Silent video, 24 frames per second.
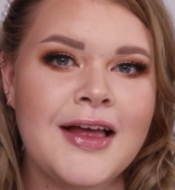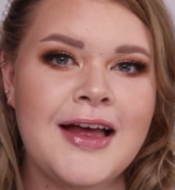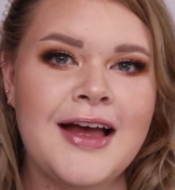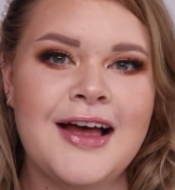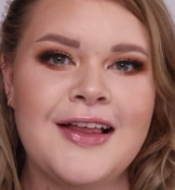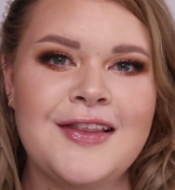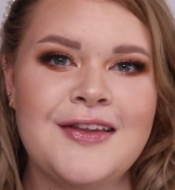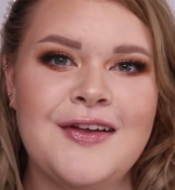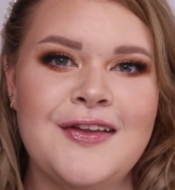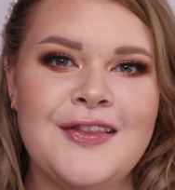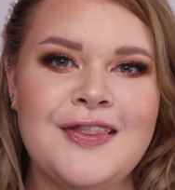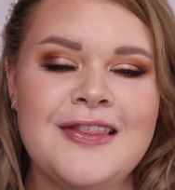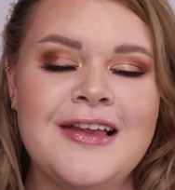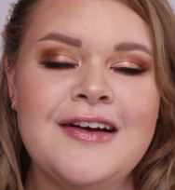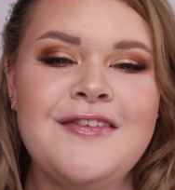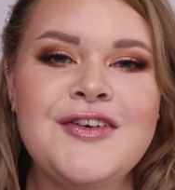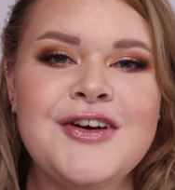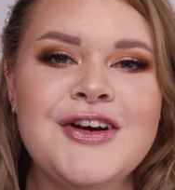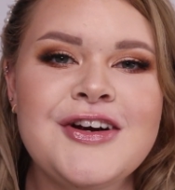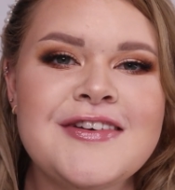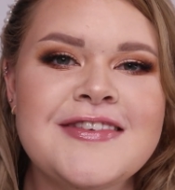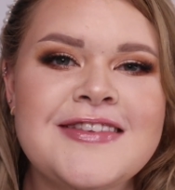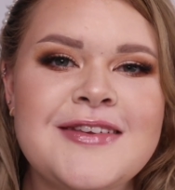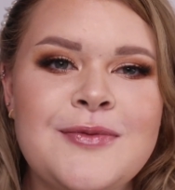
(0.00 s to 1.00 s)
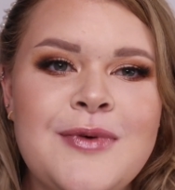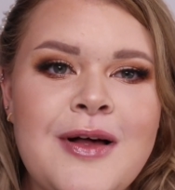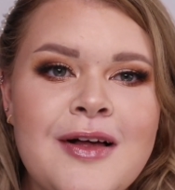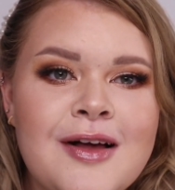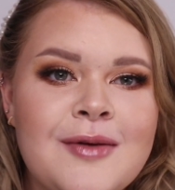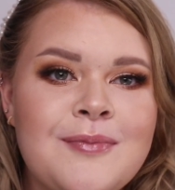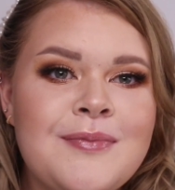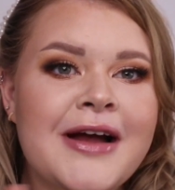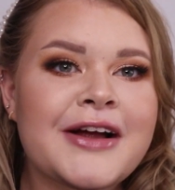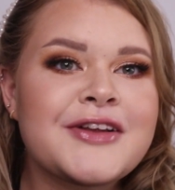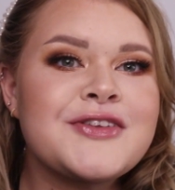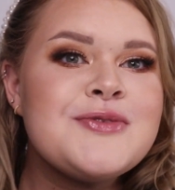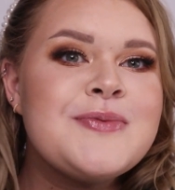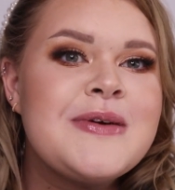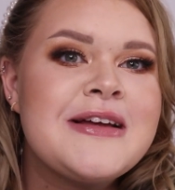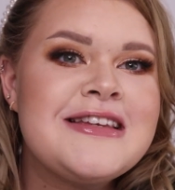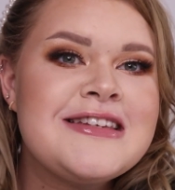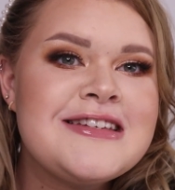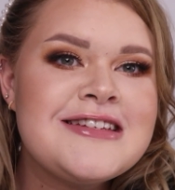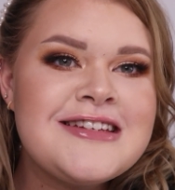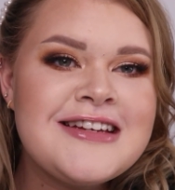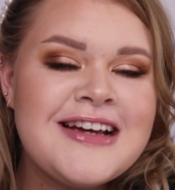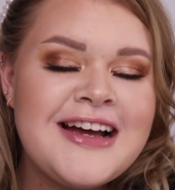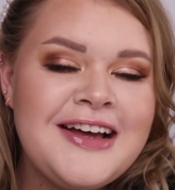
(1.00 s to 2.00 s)
Hello lovers, and welcome back to my
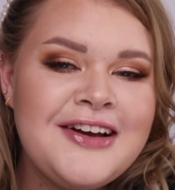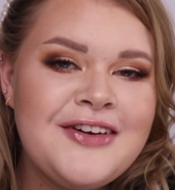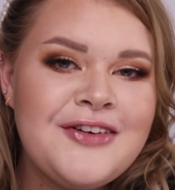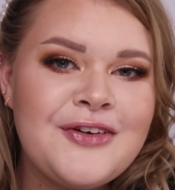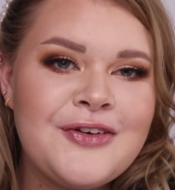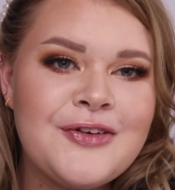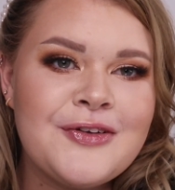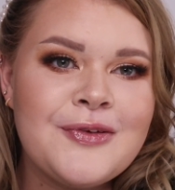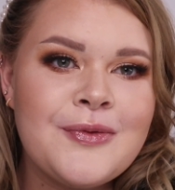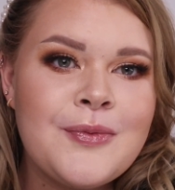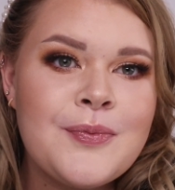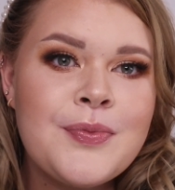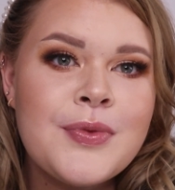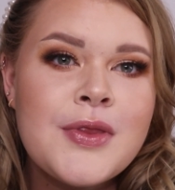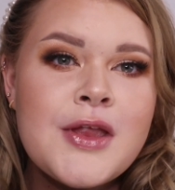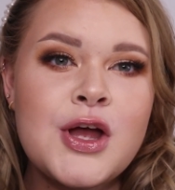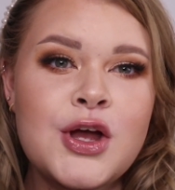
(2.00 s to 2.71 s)
channel.